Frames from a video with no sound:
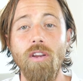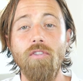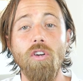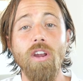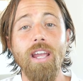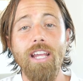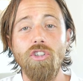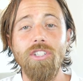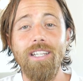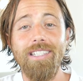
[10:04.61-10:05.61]
And if you're
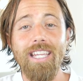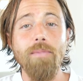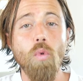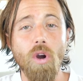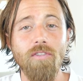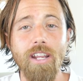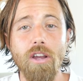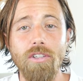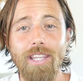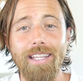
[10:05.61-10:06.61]
interested in seeing more
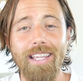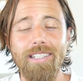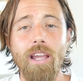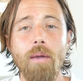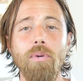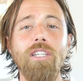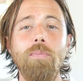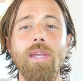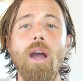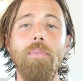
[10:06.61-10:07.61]
videos like this, please
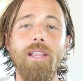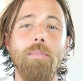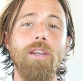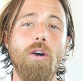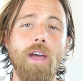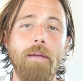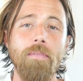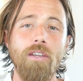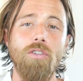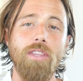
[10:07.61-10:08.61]
speak up and let me know
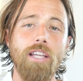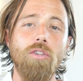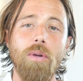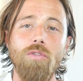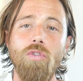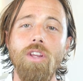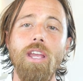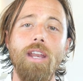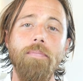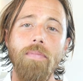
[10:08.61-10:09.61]
that. So thanks so much for tuning
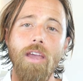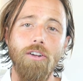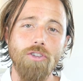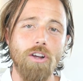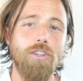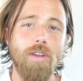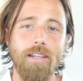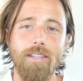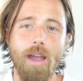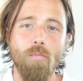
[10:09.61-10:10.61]
in, and I'll talk to you
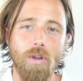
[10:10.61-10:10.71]
next time.